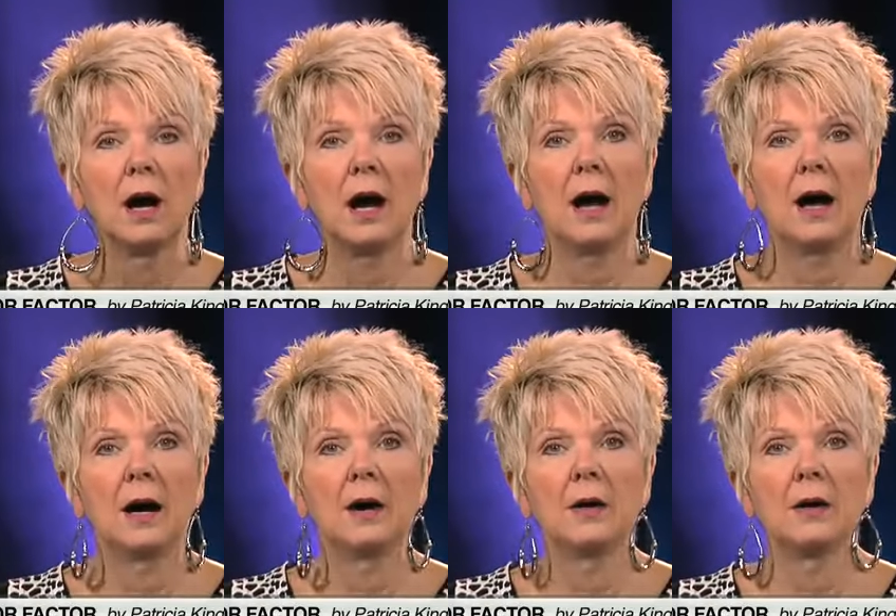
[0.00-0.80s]

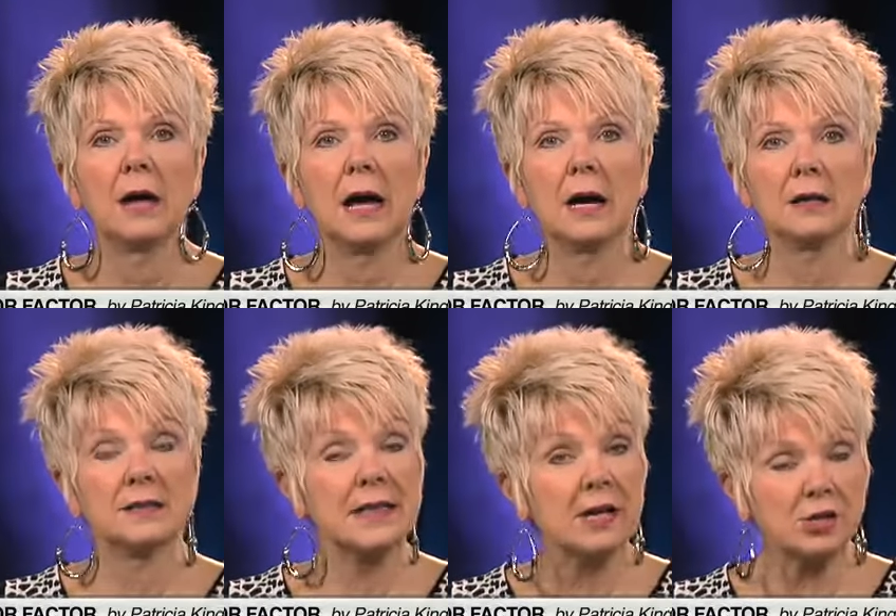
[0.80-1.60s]
Uh, uh,
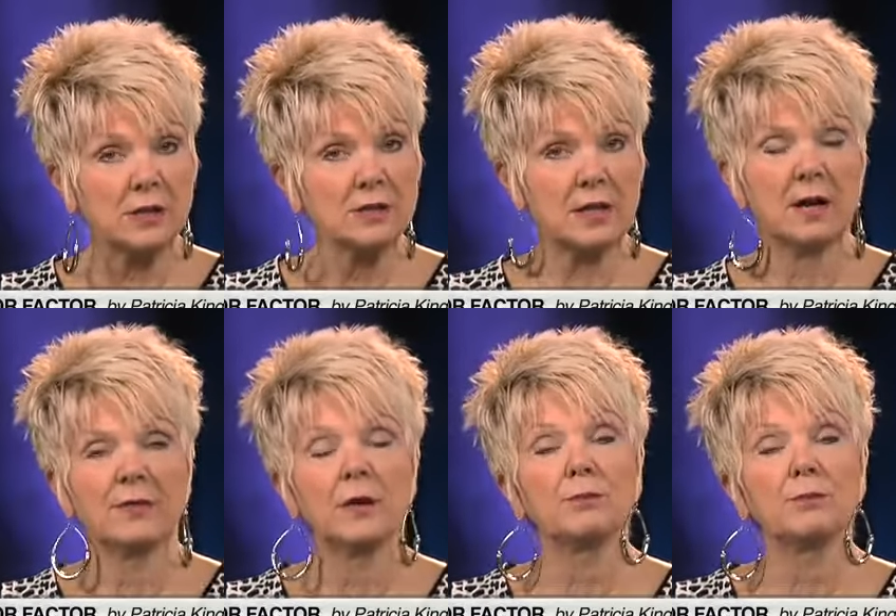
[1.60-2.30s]
sessions of it,